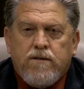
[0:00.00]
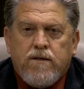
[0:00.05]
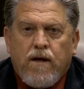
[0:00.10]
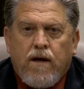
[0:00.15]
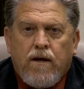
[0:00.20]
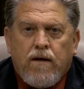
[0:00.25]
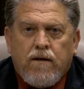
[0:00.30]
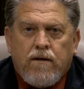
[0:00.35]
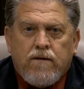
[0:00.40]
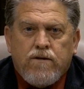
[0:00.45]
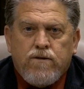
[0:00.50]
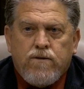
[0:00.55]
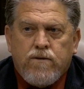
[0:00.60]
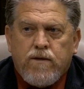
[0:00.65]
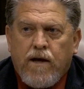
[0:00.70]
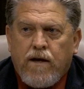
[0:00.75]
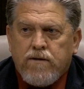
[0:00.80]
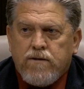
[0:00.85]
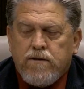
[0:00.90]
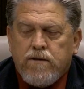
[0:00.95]
in
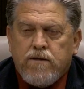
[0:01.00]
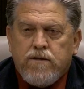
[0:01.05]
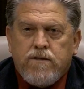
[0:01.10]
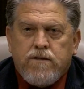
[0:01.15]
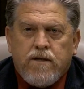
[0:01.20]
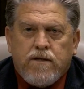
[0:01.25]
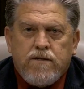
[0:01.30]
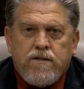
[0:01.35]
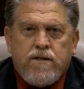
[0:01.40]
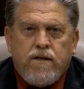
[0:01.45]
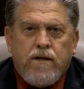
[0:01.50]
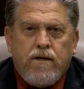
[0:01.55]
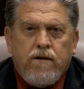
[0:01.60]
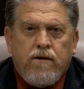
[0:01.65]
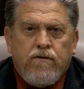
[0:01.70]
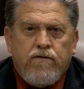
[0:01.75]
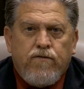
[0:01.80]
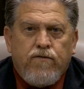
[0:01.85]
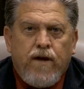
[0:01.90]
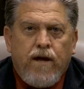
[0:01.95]
2016
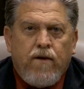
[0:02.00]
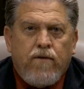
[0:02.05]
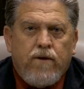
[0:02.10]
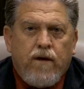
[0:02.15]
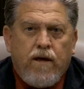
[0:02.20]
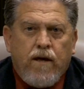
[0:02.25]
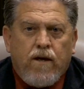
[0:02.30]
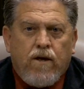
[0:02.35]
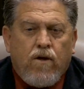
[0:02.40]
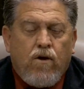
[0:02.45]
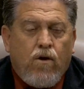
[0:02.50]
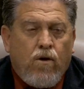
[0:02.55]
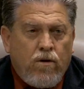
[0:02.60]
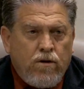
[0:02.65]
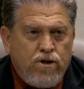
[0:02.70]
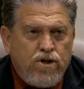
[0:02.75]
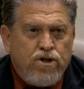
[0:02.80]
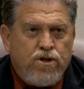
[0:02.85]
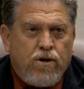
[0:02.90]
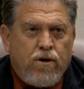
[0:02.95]
and found a
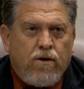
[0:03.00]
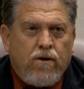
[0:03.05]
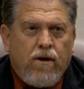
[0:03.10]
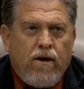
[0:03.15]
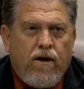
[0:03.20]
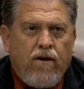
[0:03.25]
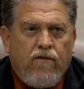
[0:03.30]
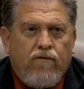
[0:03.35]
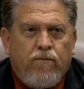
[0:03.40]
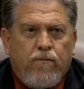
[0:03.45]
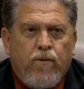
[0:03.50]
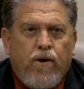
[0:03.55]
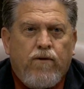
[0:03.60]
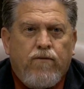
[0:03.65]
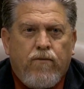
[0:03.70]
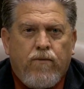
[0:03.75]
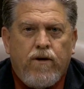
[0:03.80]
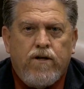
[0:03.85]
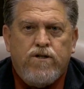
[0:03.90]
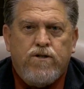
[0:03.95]
culture of
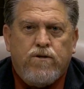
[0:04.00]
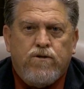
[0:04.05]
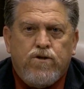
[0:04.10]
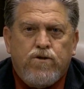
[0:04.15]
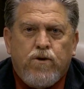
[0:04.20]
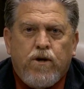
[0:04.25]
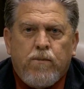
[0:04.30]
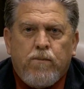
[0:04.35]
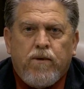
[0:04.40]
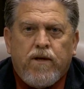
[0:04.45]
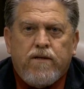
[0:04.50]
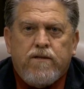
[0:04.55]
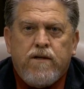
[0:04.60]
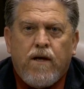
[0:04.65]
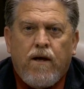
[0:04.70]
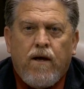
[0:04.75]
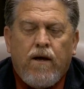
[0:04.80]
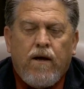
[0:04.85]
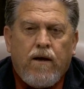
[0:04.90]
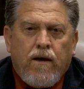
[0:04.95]
preferential treatment
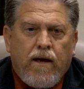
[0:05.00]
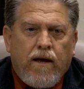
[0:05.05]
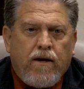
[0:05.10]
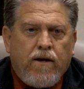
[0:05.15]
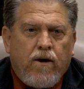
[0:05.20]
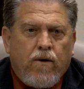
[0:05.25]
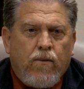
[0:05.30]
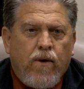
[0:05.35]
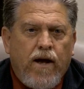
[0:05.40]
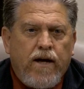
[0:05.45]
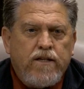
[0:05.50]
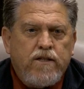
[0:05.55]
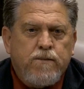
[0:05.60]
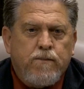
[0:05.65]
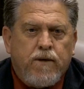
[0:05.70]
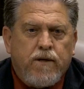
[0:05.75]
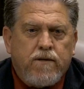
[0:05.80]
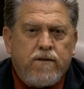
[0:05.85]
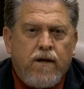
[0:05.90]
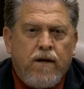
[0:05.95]
and
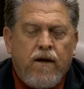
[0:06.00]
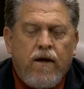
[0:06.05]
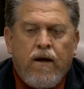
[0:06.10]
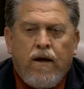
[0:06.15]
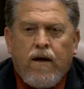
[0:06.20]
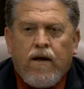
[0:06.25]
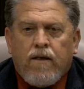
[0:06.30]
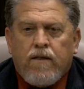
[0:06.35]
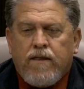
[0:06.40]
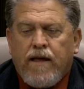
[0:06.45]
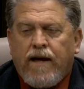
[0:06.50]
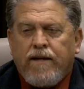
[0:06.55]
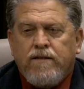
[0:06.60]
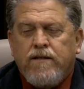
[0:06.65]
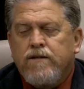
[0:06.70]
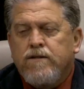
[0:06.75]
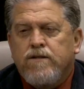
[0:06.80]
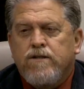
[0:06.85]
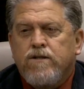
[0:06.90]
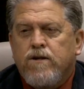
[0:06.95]
harassment. That
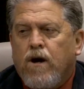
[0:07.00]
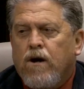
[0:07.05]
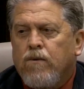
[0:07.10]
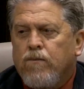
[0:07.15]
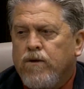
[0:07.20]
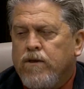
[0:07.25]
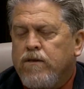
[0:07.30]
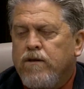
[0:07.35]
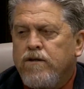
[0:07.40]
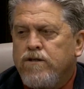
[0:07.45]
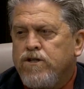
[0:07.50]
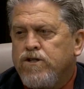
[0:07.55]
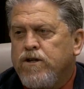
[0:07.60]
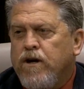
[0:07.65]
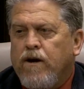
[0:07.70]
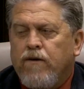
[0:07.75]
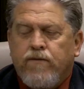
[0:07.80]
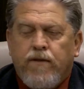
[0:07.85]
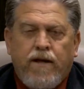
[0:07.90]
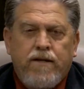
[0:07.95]
didn't start with this
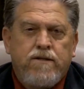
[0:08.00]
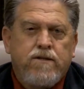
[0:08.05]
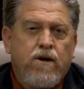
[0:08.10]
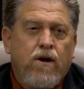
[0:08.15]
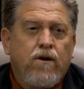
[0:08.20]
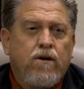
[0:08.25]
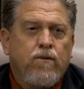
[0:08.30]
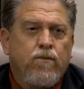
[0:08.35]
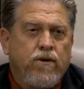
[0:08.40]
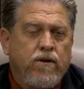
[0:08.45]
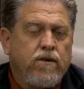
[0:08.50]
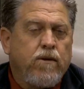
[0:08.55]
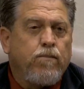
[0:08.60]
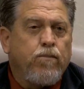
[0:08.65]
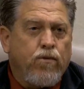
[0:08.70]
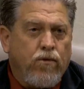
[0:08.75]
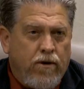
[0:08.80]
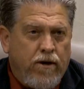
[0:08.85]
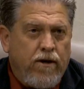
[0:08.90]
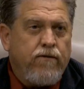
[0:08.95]
sheriff, that started with the
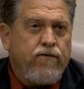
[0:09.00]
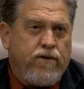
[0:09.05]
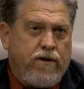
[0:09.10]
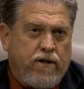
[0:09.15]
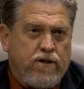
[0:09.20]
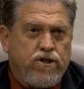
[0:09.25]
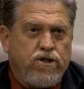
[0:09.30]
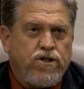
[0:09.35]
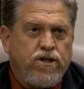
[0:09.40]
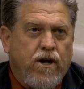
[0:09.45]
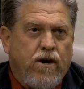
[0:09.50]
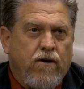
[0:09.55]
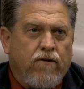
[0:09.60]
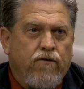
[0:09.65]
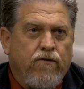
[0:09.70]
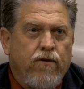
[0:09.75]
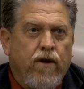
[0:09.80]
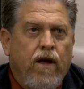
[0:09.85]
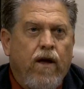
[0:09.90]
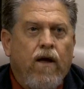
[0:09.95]
previous
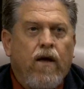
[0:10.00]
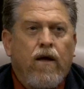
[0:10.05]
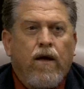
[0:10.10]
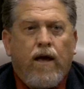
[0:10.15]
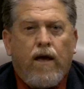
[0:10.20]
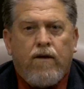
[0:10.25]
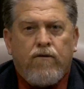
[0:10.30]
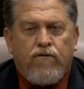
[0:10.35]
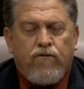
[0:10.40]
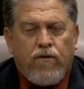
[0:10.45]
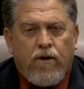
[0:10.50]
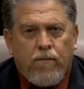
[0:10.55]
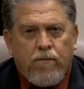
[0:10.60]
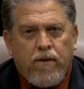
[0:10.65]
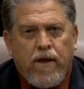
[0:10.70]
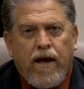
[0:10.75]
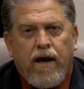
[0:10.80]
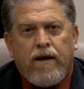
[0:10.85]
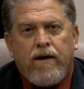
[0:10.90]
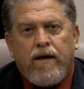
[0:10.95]
sheriff. And from
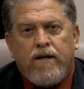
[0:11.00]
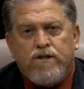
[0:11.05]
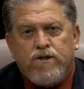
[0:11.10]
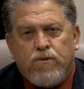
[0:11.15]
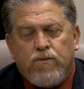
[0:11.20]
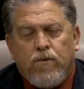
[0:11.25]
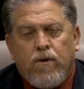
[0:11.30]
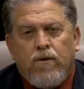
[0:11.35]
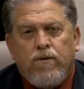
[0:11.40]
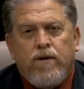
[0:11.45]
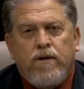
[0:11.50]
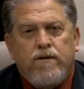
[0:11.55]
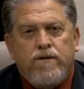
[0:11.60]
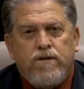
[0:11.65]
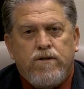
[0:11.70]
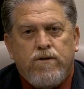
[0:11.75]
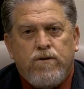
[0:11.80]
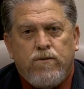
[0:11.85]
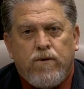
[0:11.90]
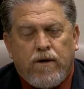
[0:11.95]
that has grown
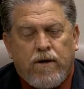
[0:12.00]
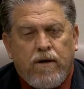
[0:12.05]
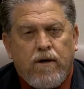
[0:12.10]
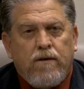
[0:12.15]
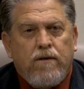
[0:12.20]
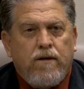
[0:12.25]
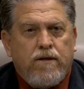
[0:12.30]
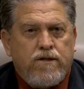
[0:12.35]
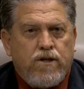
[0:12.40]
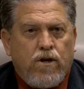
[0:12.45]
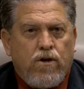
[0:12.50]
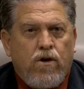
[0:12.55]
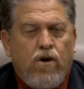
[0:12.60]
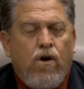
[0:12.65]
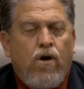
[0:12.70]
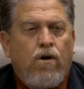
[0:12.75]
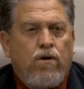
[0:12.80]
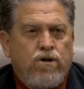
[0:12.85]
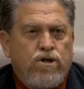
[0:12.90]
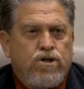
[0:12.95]
into, again, this
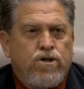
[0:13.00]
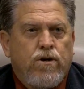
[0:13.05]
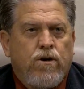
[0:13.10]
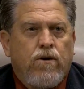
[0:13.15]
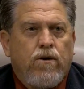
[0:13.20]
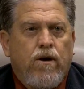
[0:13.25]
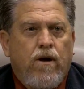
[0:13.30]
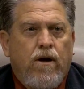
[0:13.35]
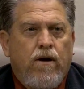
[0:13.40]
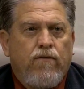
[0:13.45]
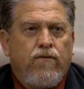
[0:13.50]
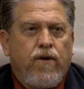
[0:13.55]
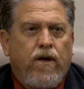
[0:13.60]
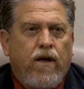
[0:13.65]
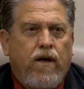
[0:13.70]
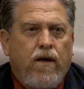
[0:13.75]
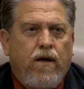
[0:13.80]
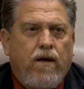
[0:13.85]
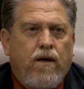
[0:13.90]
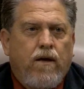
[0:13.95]
culture of
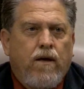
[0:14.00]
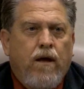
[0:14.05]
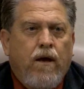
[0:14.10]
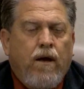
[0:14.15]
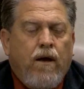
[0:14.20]
a